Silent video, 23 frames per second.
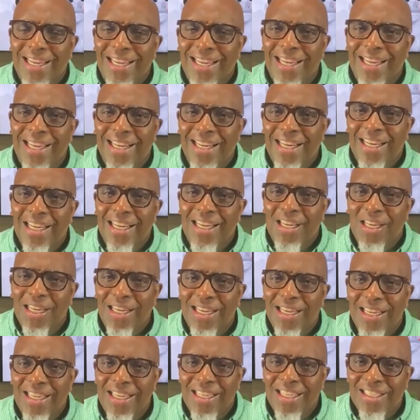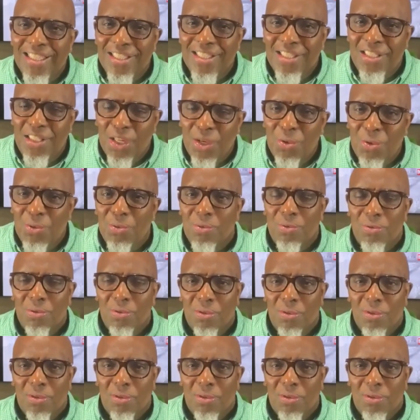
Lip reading: it is due.